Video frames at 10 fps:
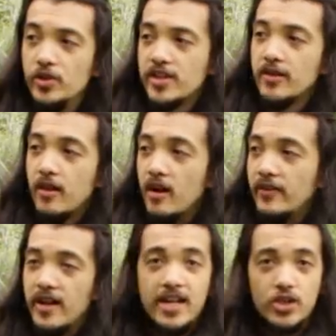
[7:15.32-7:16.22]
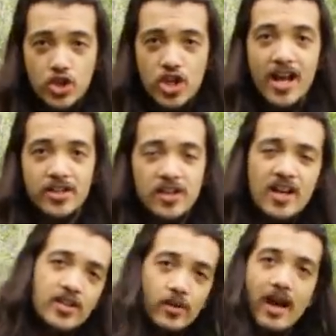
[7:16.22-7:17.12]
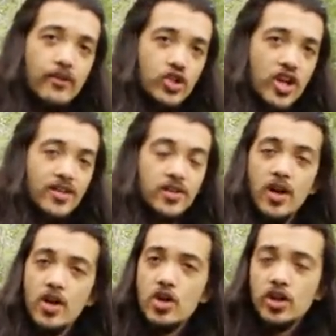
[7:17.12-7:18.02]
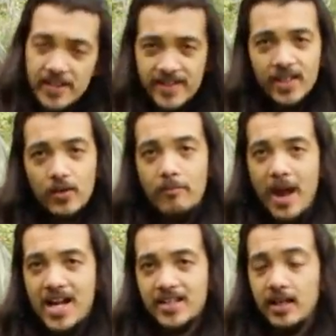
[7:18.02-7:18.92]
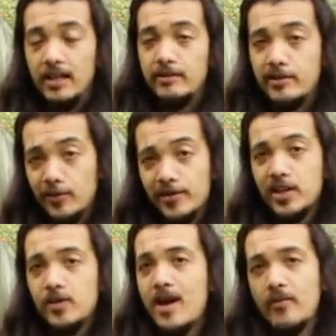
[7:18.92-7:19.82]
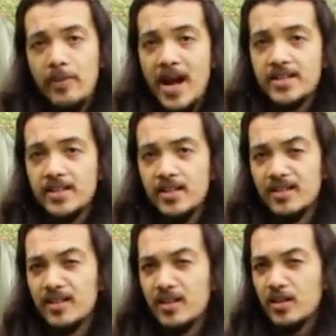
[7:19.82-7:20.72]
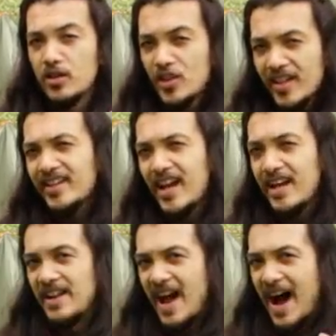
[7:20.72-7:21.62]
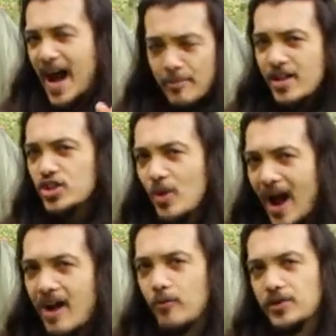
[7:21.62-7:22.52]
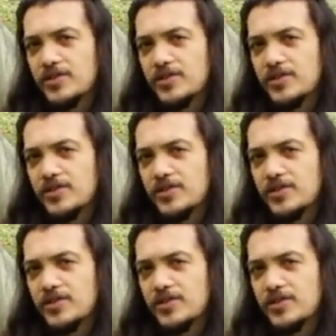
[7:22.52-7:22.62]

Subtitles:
doesn't love a nice chest? Don't have a chest? Consider a basket. Don't think you have a basket? Look again. I bet you have one